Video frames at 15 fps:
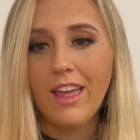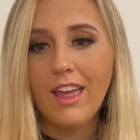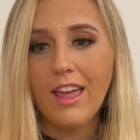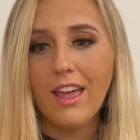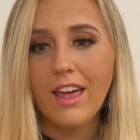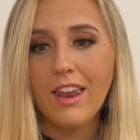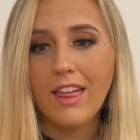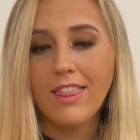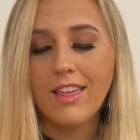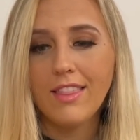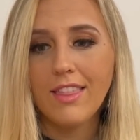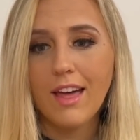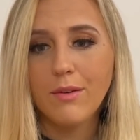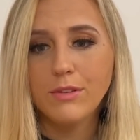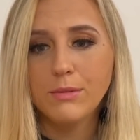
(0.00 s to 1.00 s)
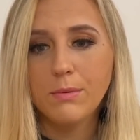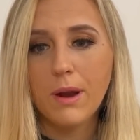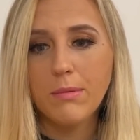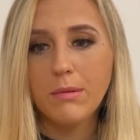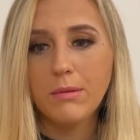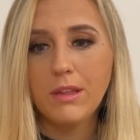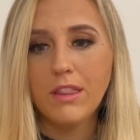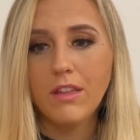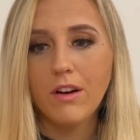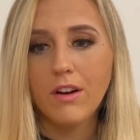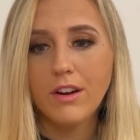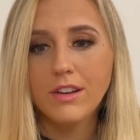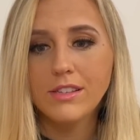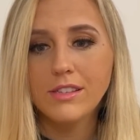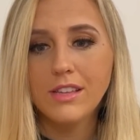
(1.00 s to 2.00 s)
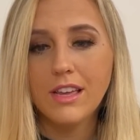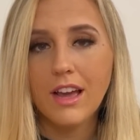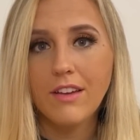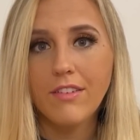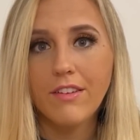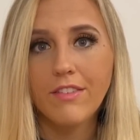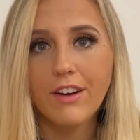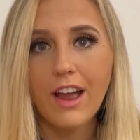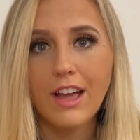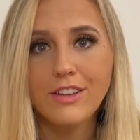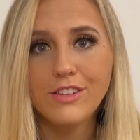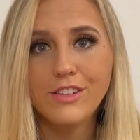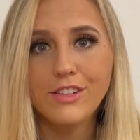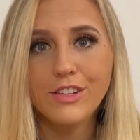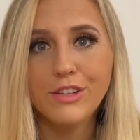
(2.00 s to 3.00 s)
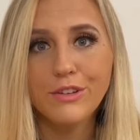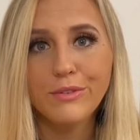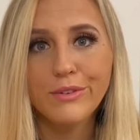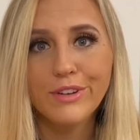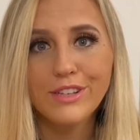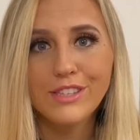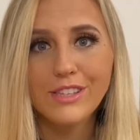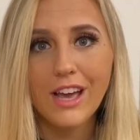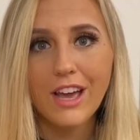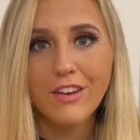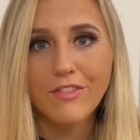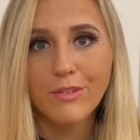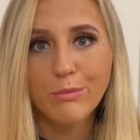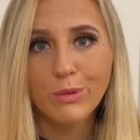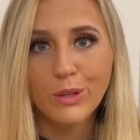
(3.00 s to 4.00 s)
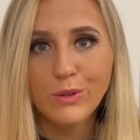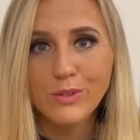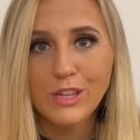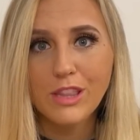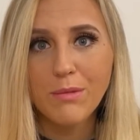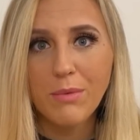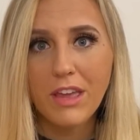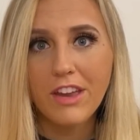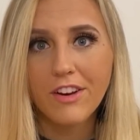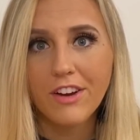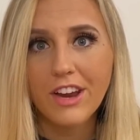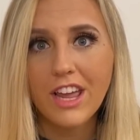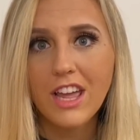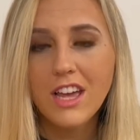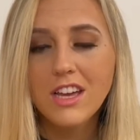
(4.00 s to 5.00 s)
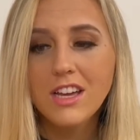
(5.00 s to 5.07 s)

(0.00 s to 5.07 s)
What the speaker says: And I think that was probably the hardest thing I've ever had to do, aside from closing the bakery.